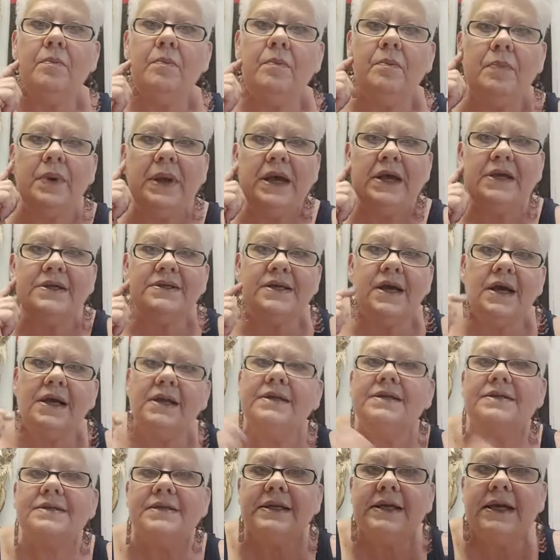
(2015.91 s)
Because
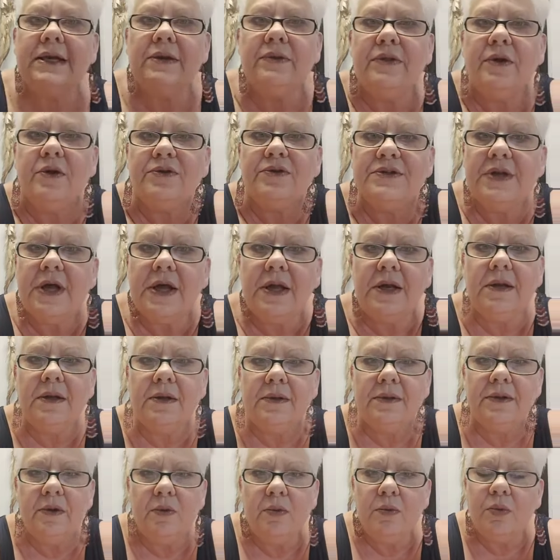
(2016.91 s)
honestly,
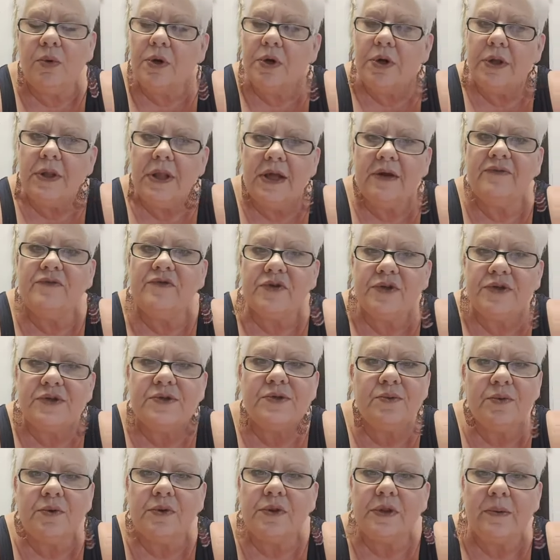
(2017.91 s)
there weren't a lot of
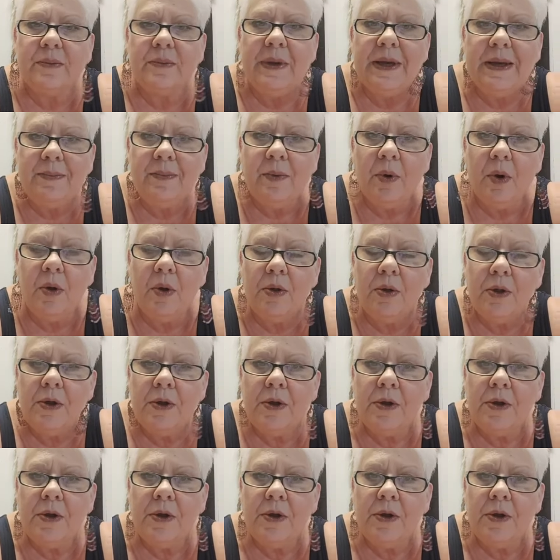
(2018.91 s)
trustworthy people.